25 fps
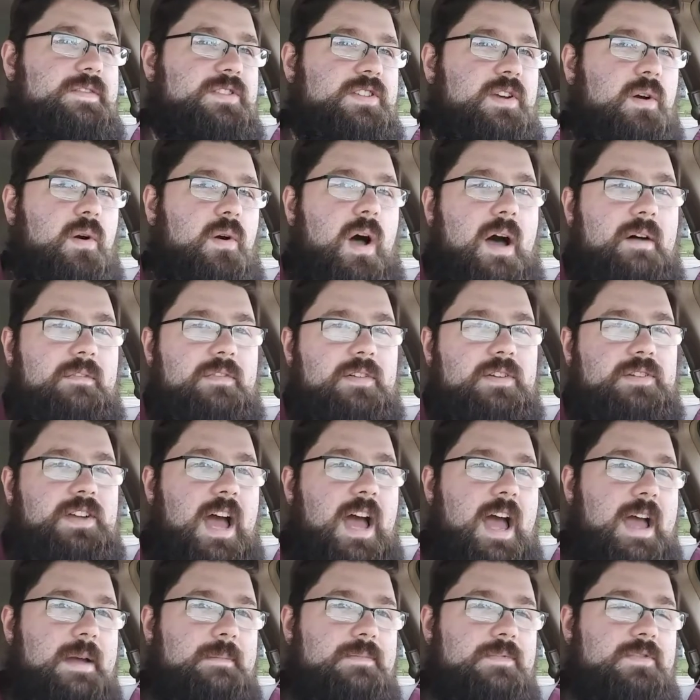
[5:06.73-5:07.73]
So
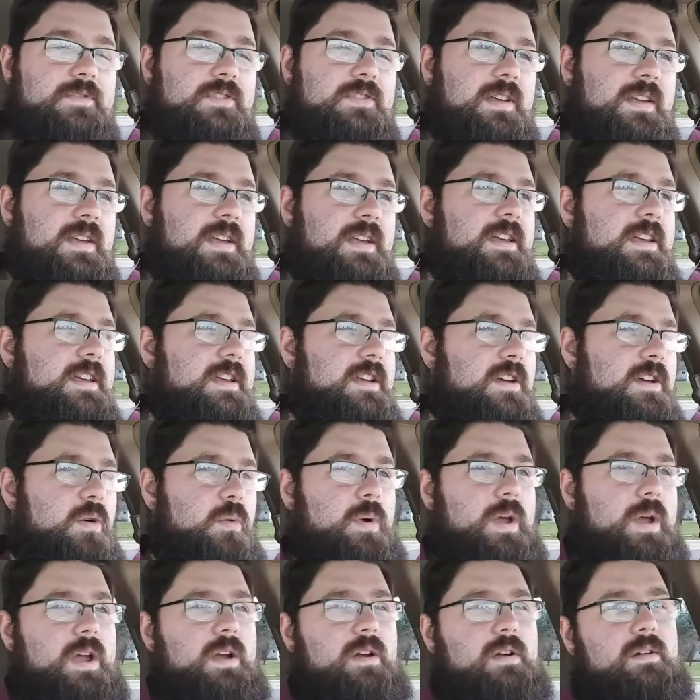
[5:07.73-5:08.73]
oftentimes
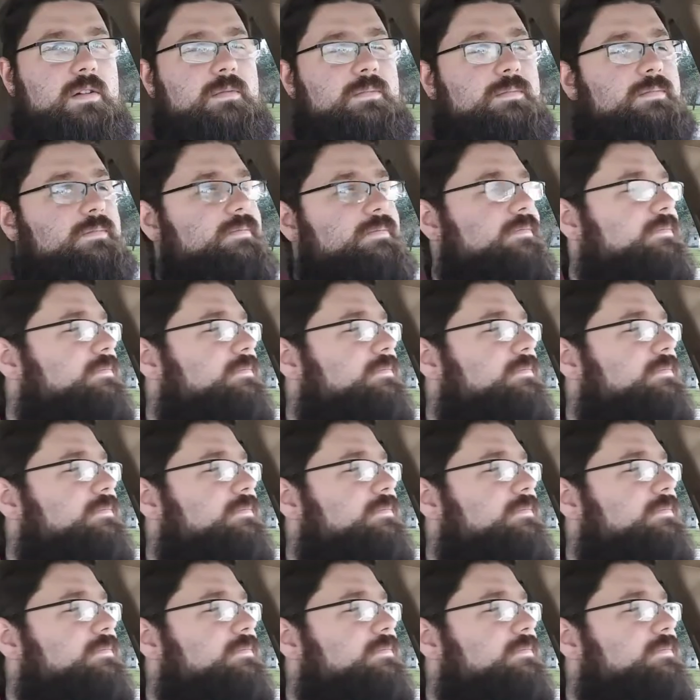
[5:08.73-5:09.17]
we're